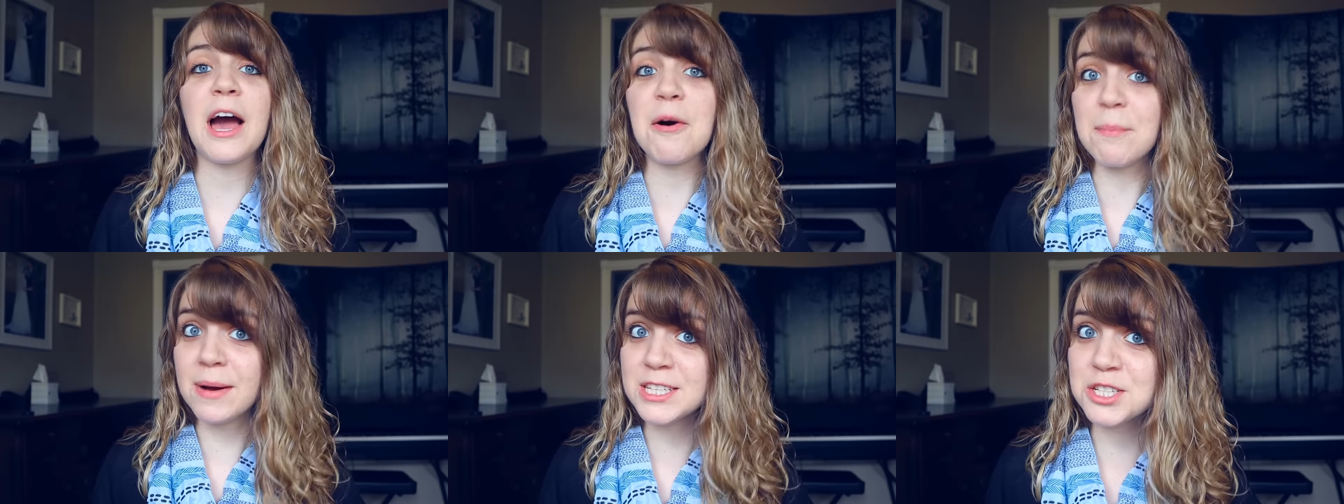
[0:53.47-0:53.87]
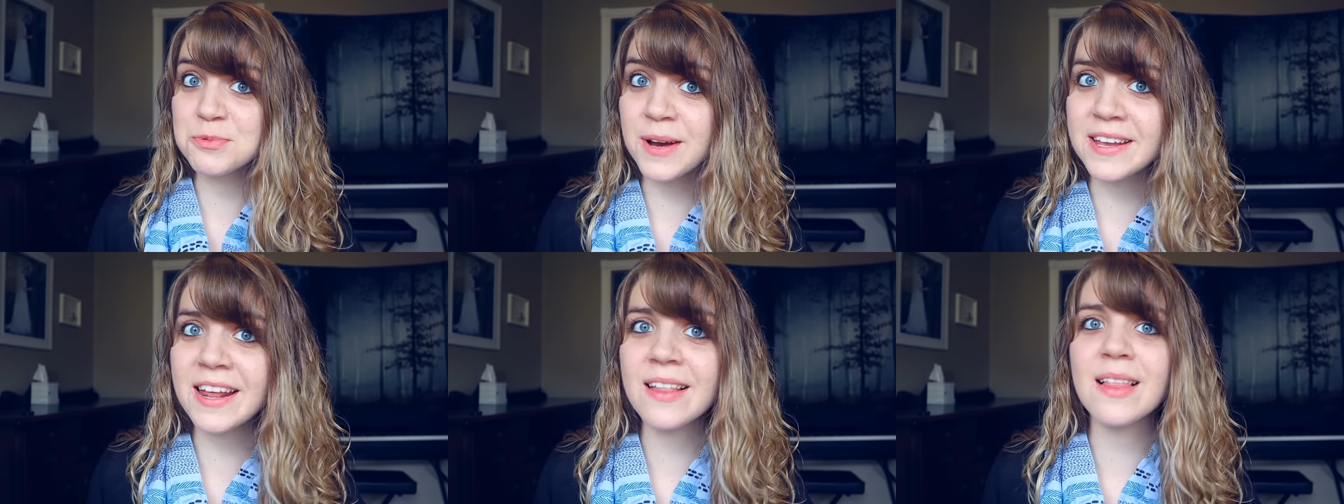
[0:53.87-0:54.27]
How much
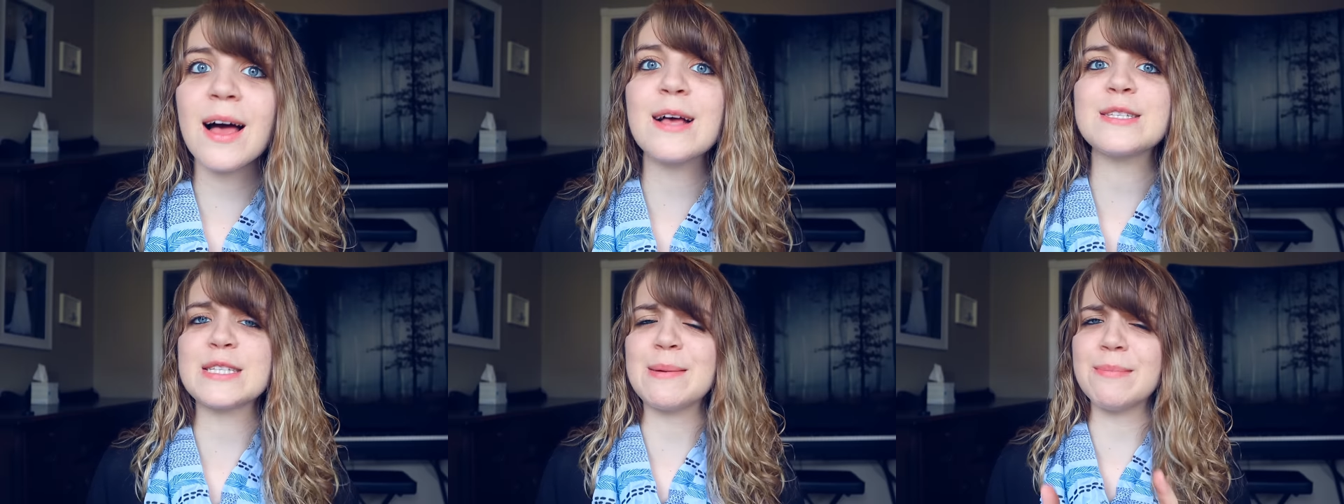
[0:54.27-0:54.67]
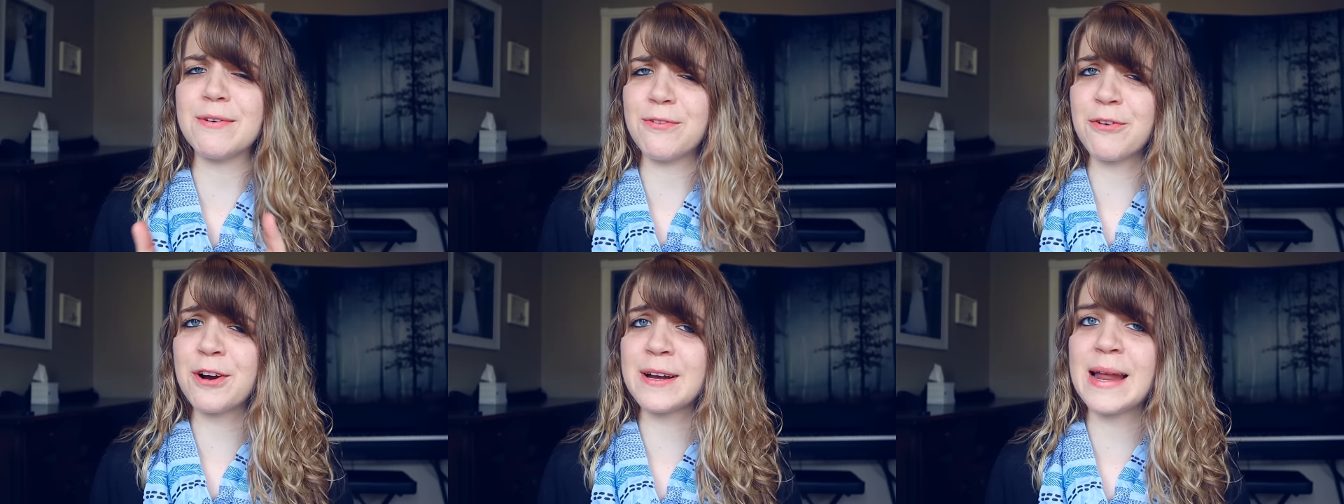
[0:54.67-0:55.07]
weight I lost and
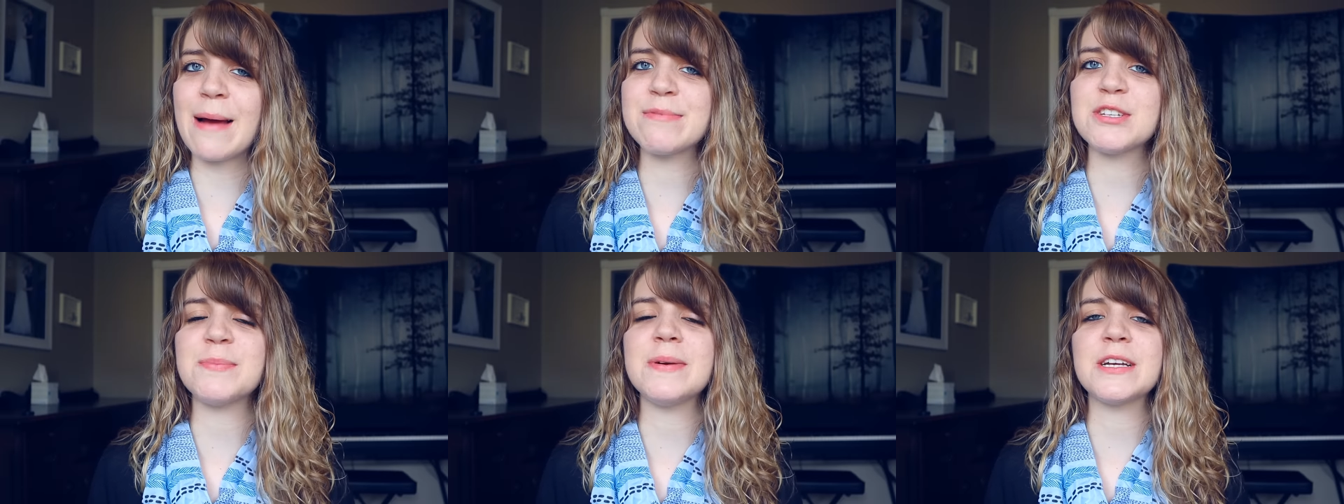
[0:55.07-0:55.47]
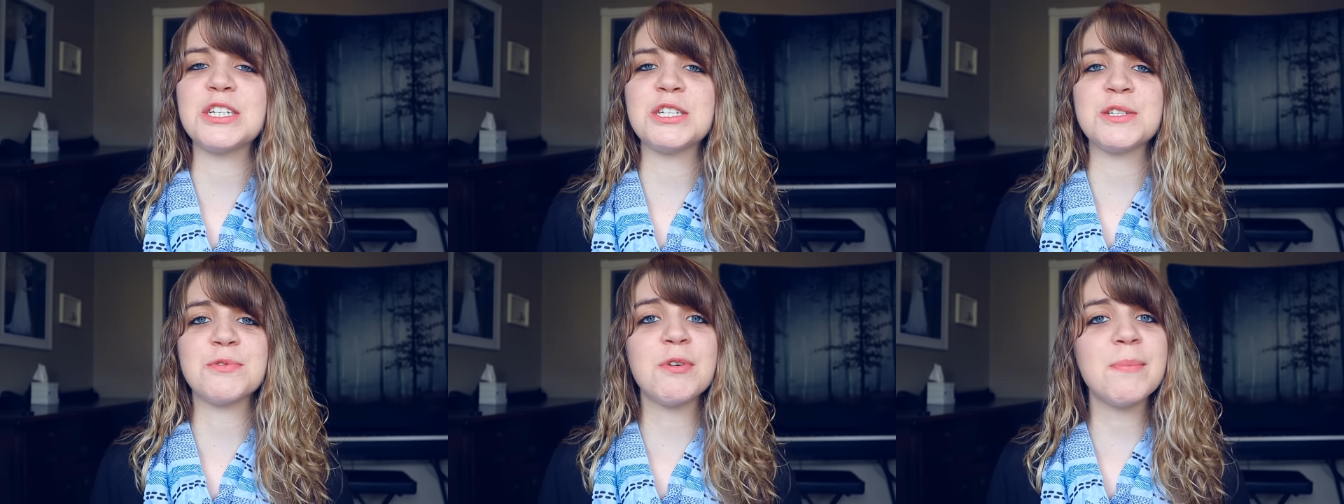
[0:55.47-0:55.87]
before and after
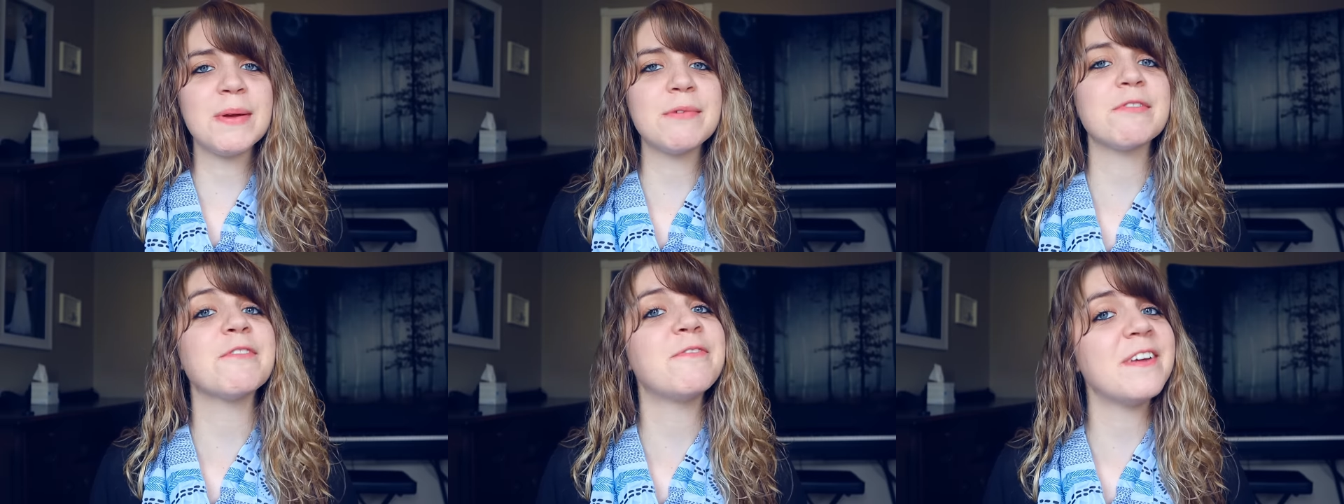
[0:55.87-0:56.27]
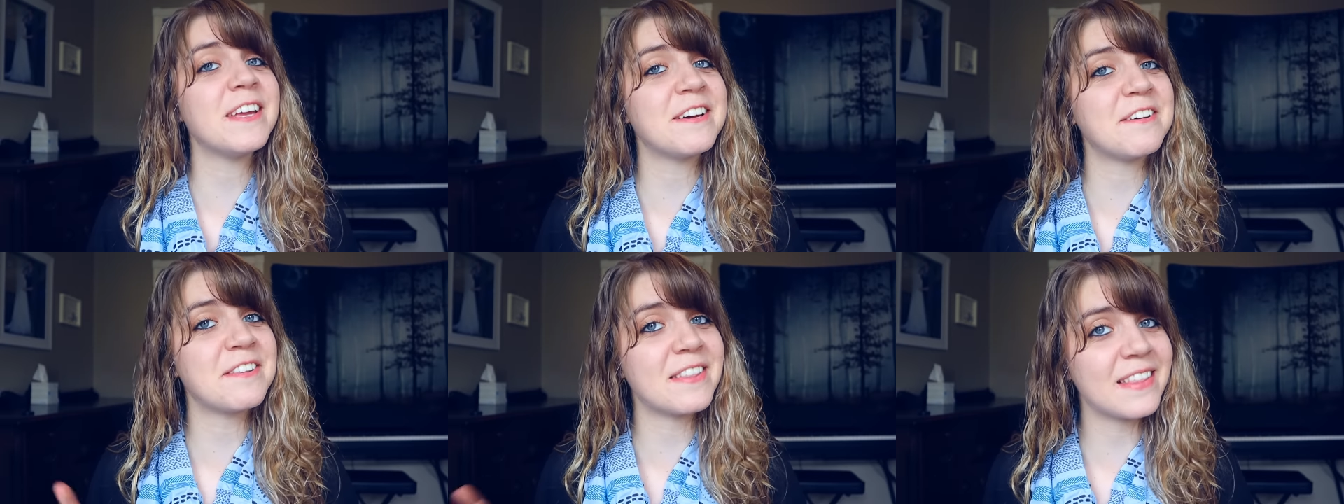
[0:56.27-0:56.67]
pictures will be
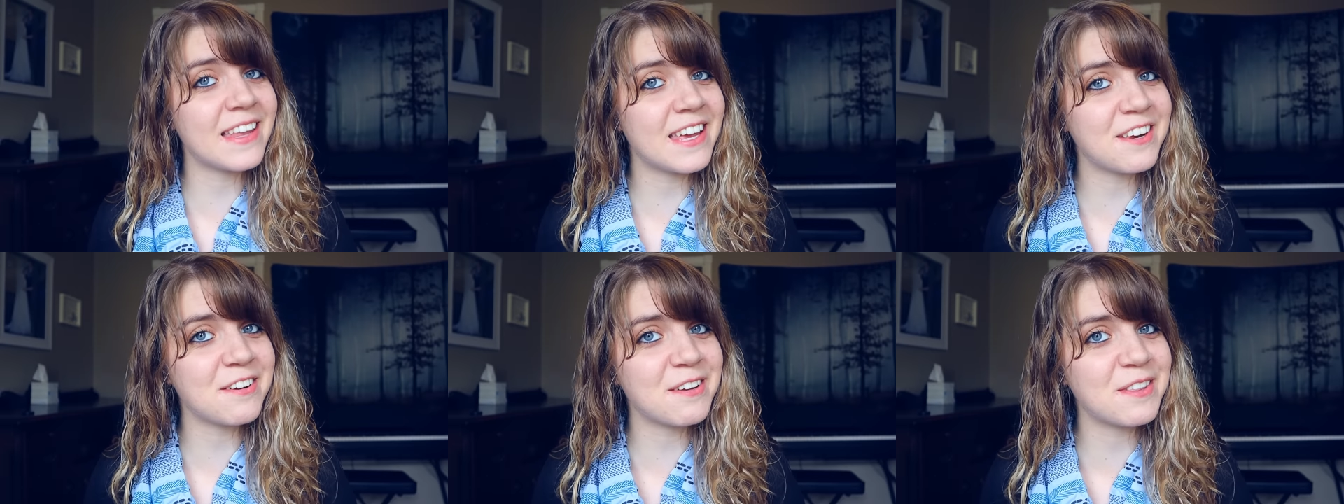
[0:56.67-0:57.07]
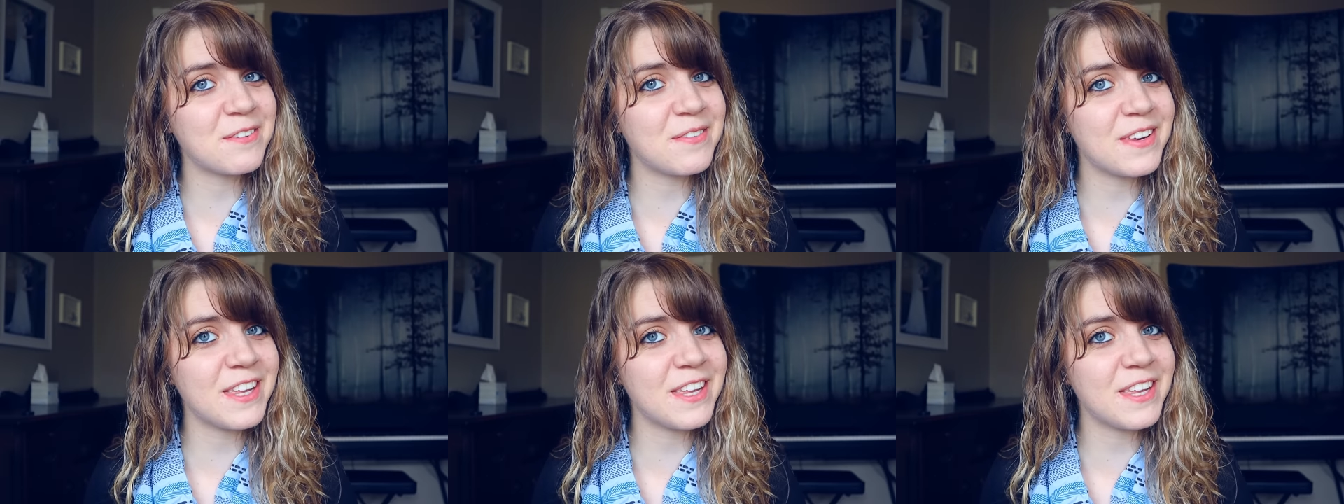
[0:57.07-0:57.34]
revealed later in the